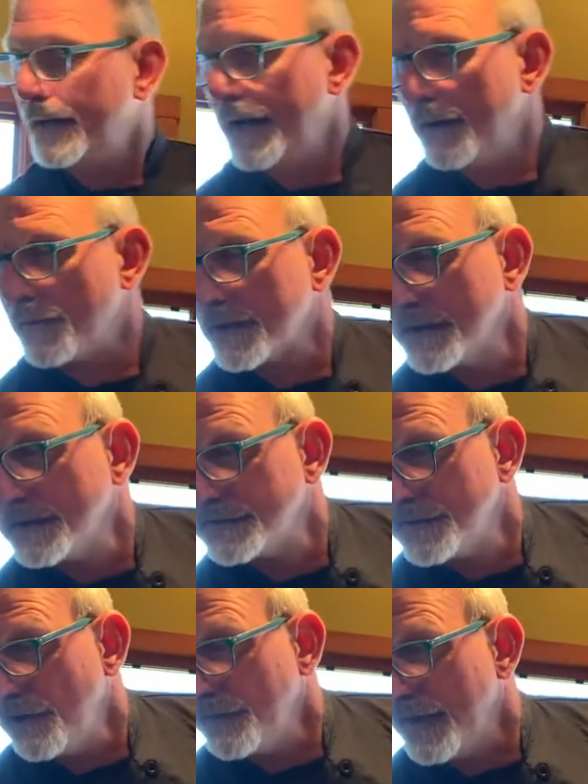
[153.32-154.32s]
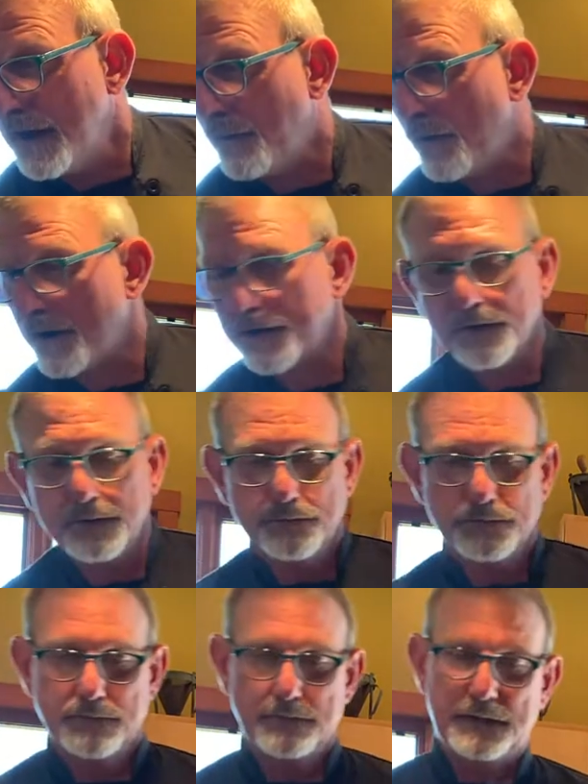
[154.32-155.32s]
and we're gonna salt that water
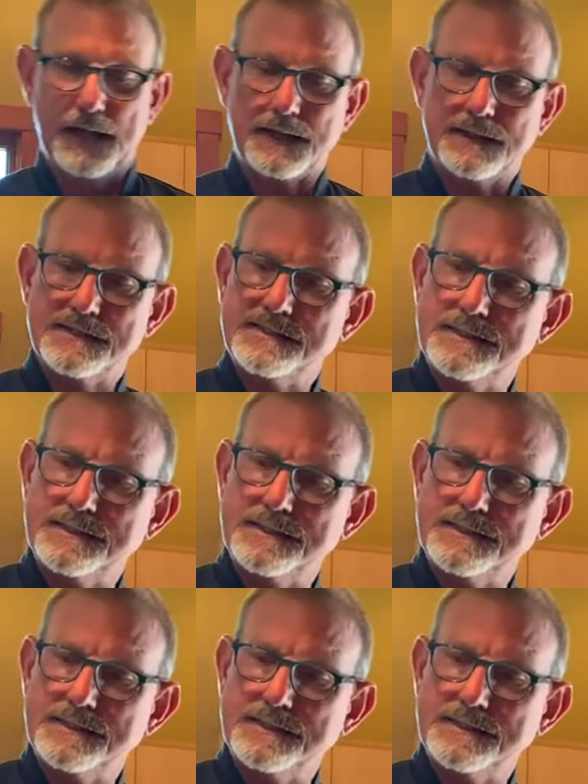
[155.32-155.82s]
like the